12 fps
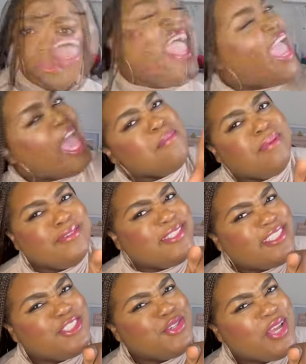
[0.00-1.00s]
Hey, boo,
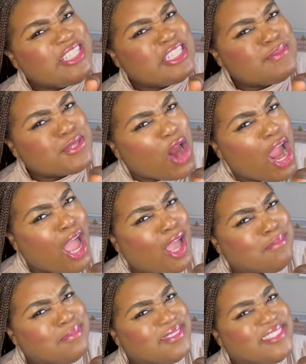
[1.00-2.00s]
did you hit subscribe?
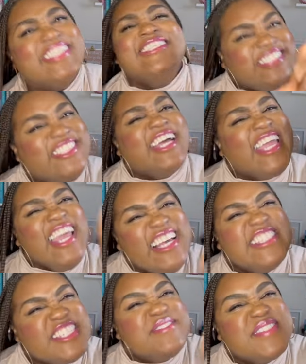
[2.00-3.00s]
Did you
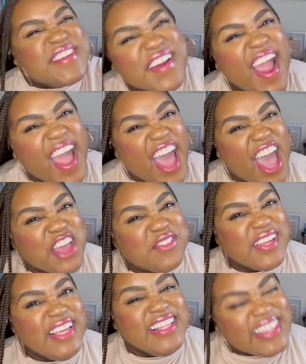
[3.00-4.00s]
hit subscribe?
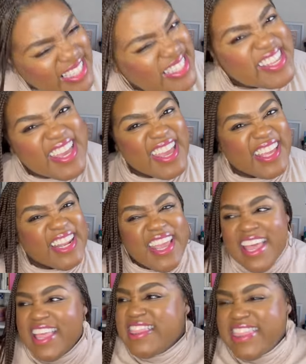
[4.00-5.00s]
Listen,
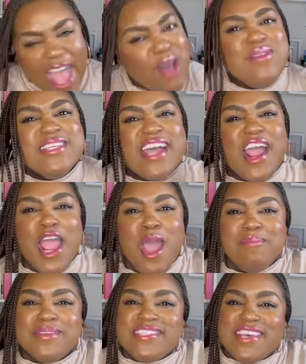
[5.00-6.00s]
that was our
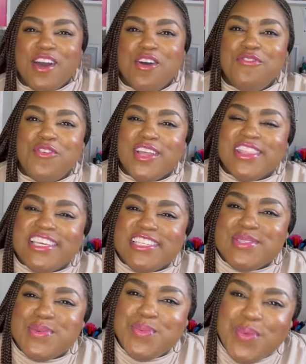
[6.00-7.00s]
episode for
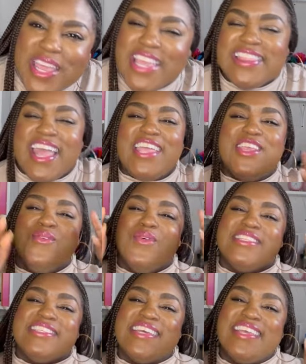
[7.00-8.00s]
this week. Thank you
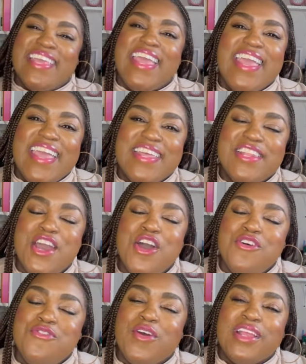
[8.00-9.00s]
once again
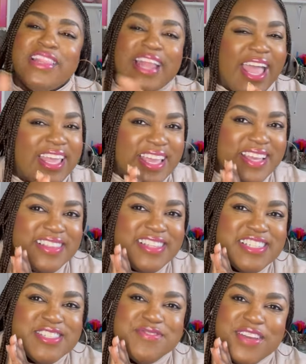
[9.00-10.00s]
for liking
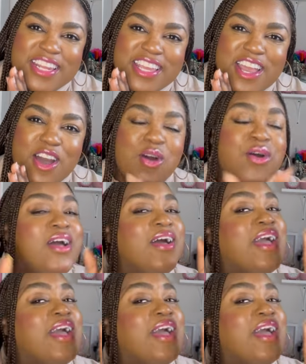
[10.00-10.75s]
this video.